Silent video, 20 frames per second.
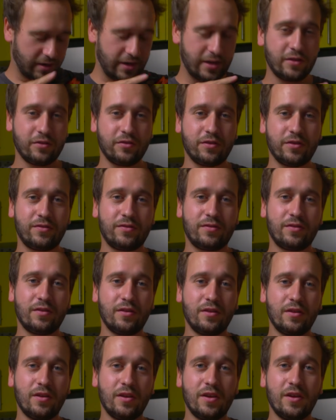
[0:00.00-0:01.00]
I can just
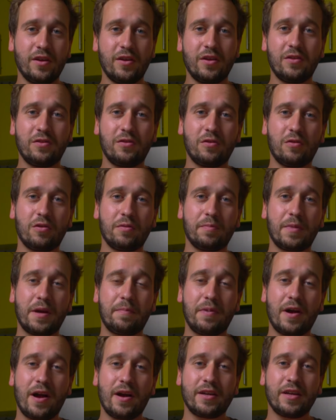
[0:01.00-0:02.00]
throw in my
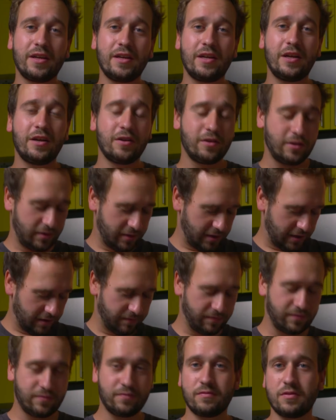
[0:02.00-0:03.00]
pocket here and have
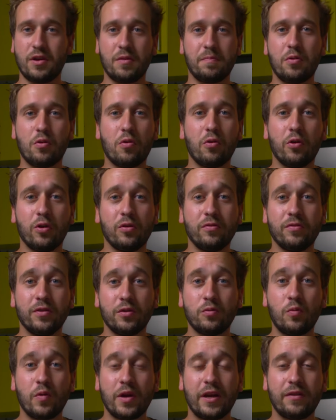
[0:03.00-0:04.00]
a pour over
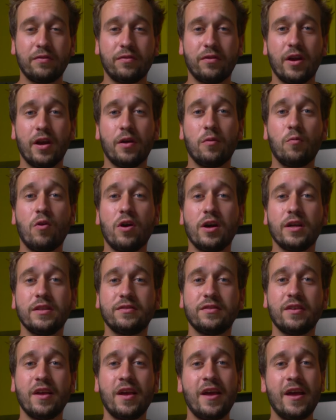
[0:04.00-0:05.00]
whenever I
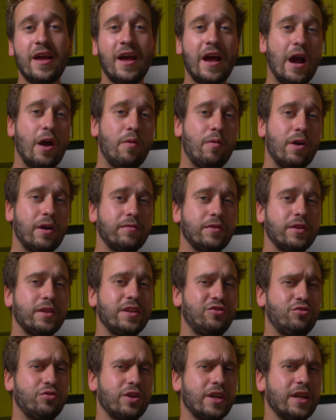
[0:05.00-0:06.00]
want. However, the
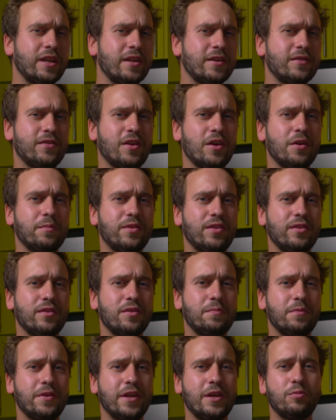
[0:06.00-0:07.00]
trickiness comes into
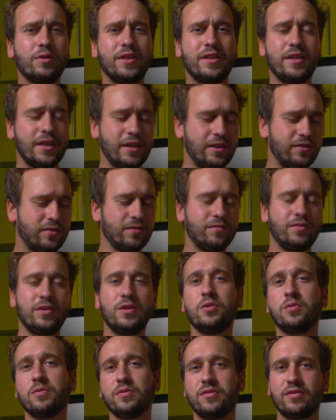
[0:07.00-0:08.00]
play with ease of
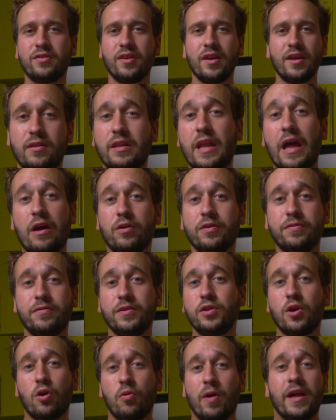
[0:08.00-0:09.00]
use. Now, if you
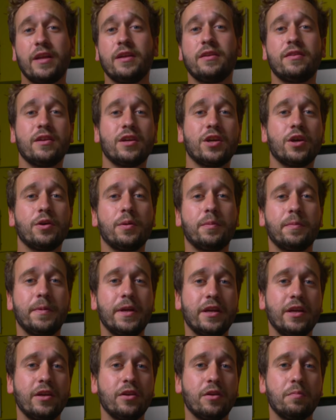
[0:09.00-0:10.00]
know anything about
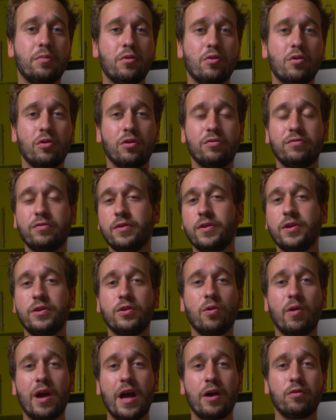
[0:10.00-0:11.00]
making a pour over, you
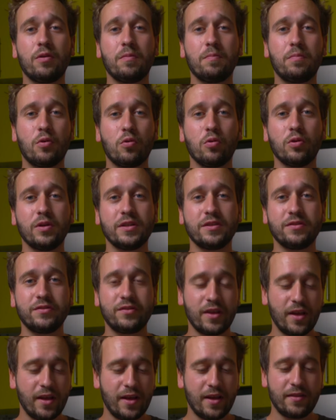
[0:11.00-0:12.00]
know how important
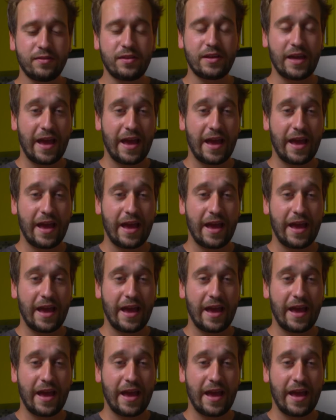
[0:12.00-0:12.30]
the